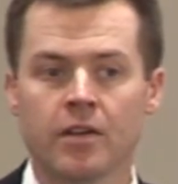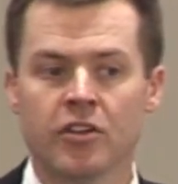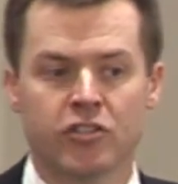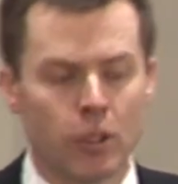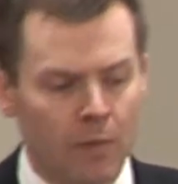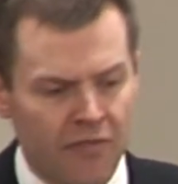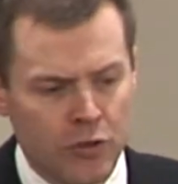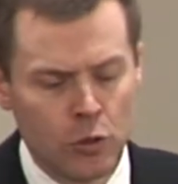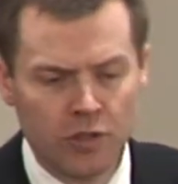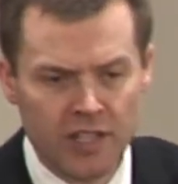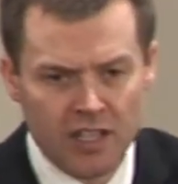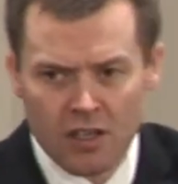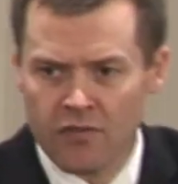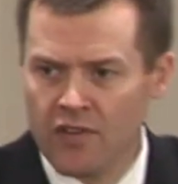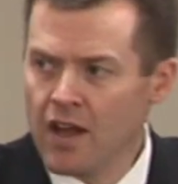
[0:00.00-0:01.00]
Some of you
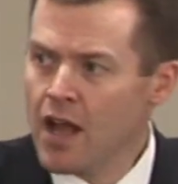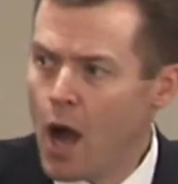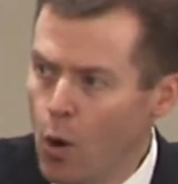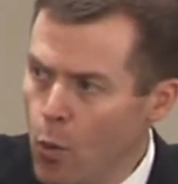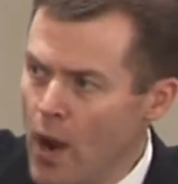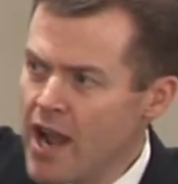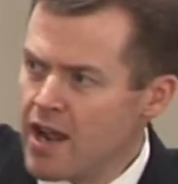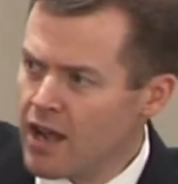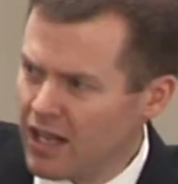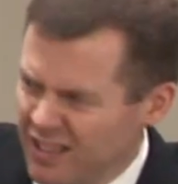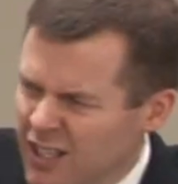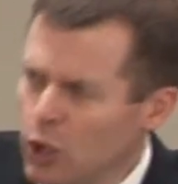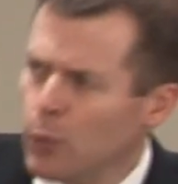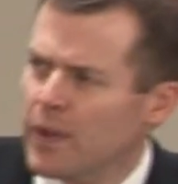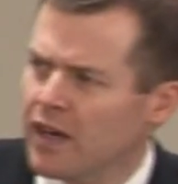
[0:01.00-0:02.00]
live away, a
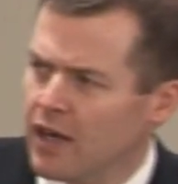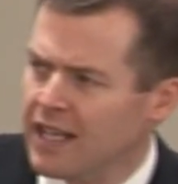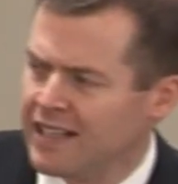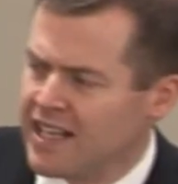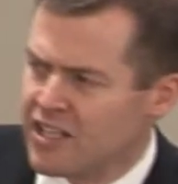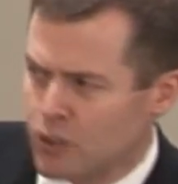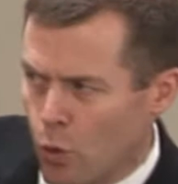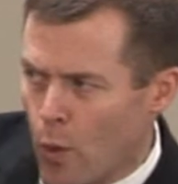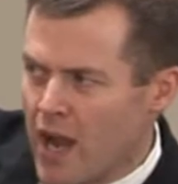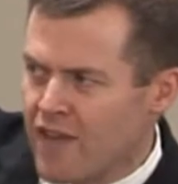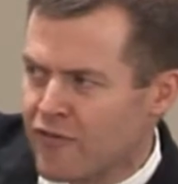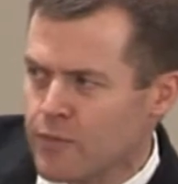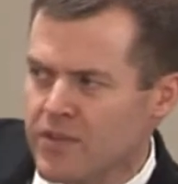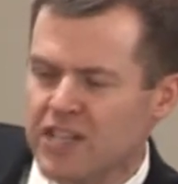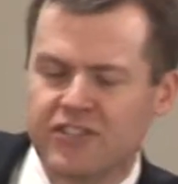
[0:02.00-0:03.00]
little bit at least, away
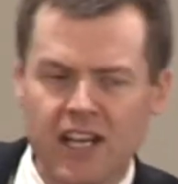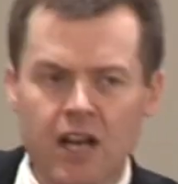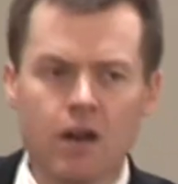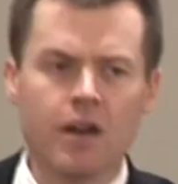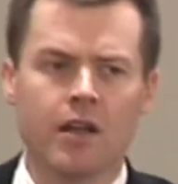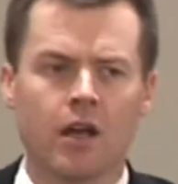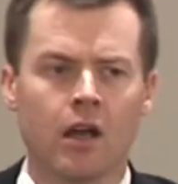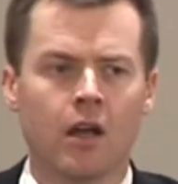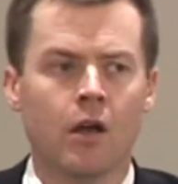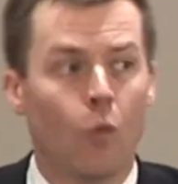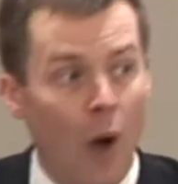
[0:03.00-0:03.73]
from this area.